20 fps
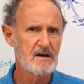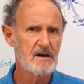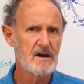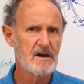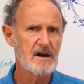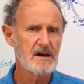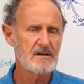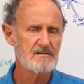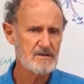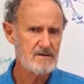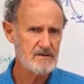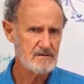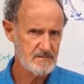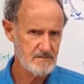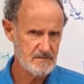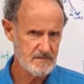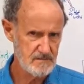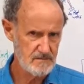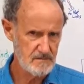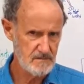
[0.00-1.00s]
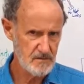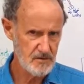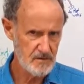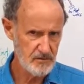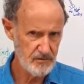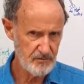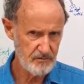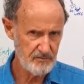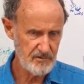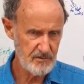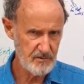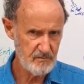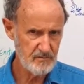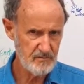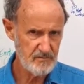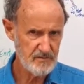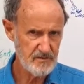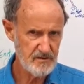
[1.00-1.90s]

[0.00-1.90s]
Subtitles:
having a few health problems,